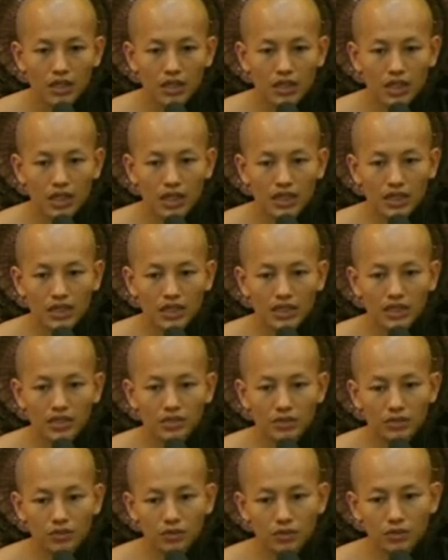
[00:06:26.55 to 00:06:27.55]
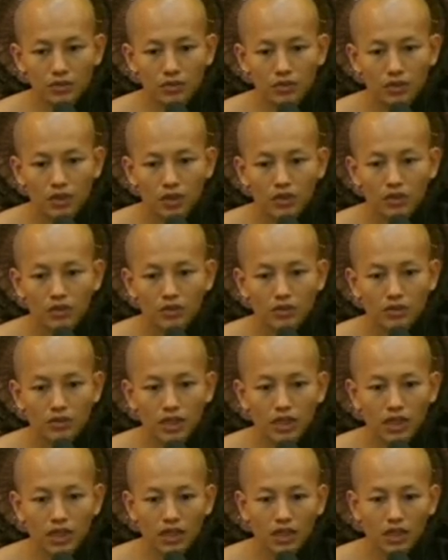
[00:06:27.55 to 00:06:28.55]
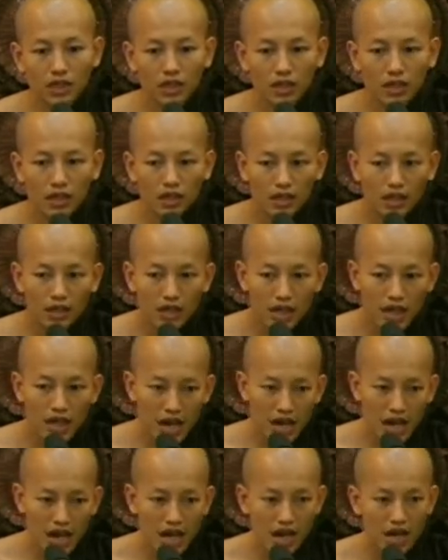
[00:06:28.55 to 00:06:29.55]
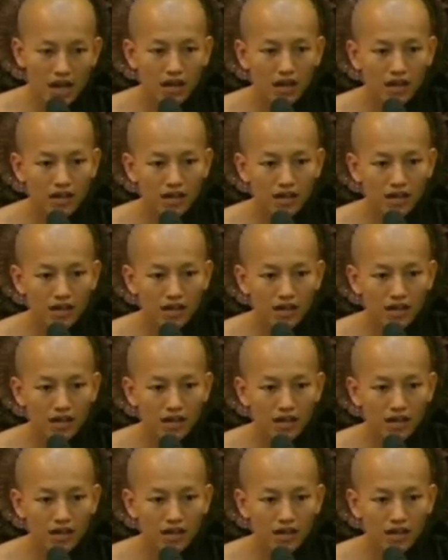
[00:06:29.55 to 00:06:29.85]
can lead you to the hell,